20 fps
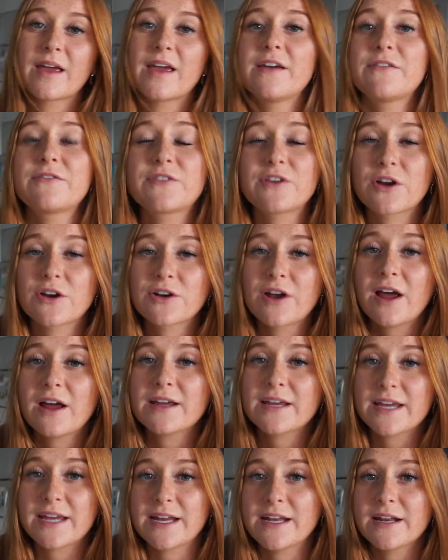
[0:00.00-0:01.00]
here. If you're not
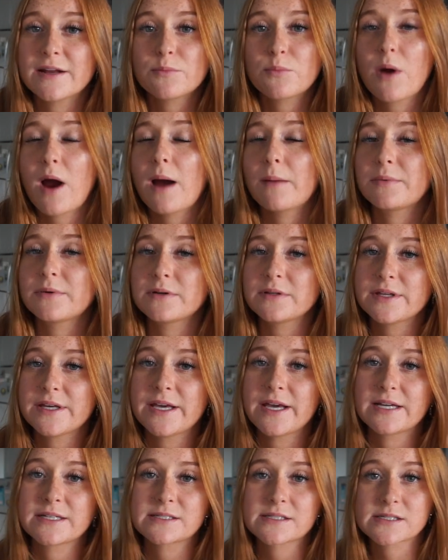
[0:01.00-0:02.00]
eating
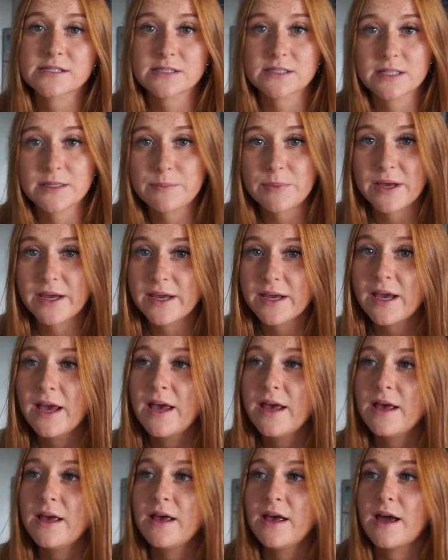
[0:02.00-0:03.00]
properly and sleeping
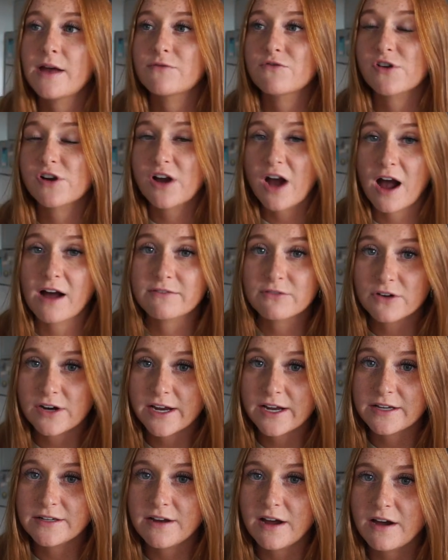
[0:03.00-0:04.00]
and
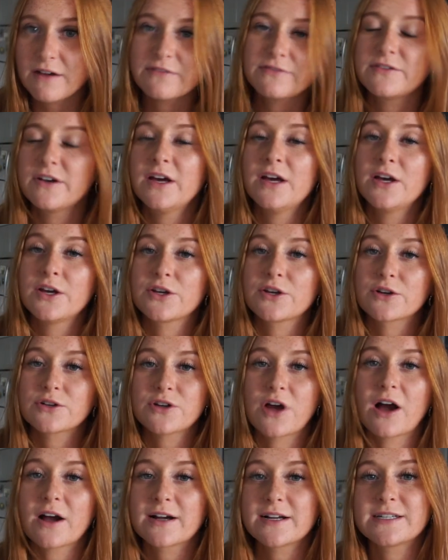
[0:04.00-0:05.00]
recovering enough, you're
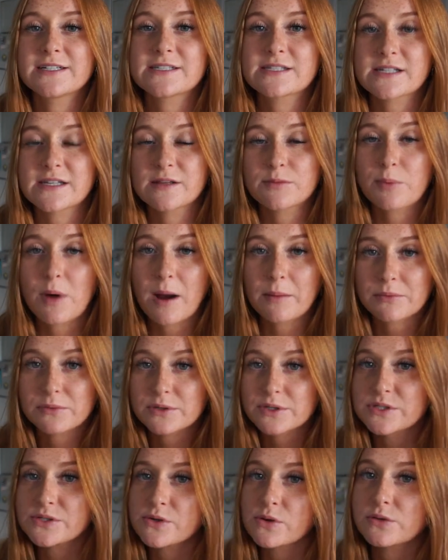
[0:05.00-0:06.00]
not going to see the proper
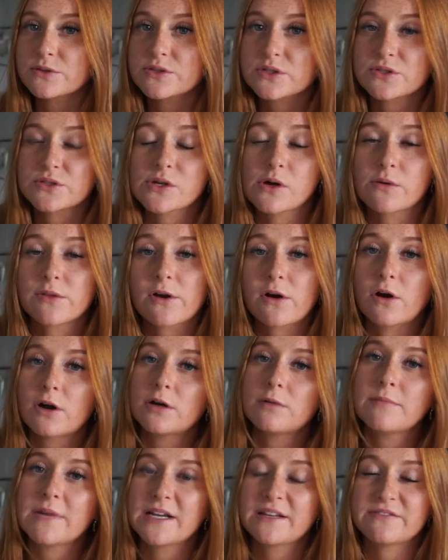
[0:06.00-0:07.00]
results. So there
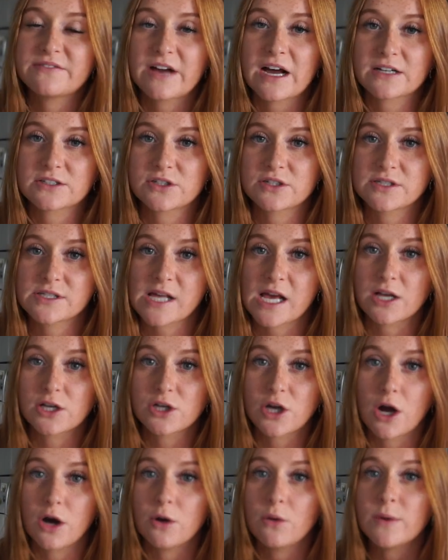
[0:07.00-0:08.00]
are many factors that
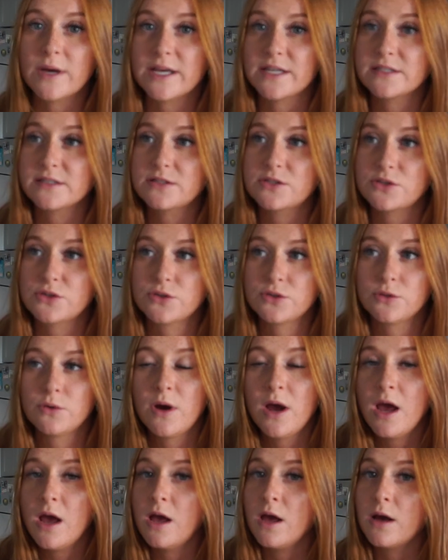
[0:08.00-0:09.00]
go into
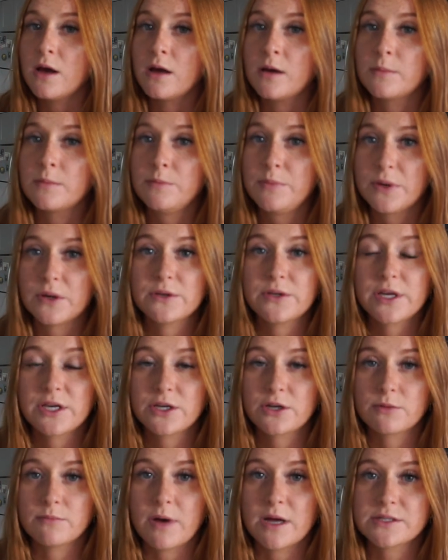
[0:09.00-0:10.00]
building
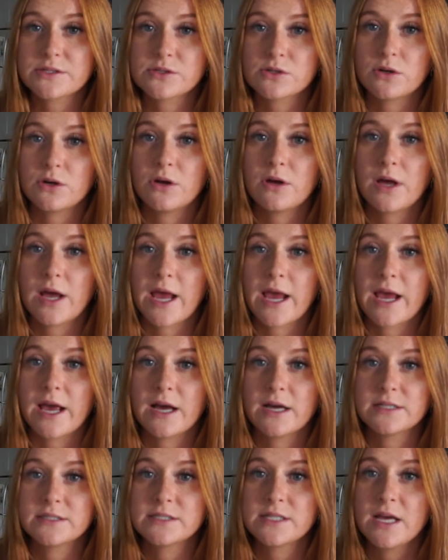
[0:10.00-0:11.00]
your muscle,
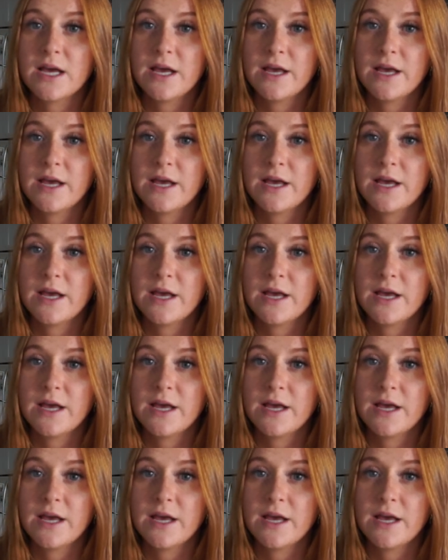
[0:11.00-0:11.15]
and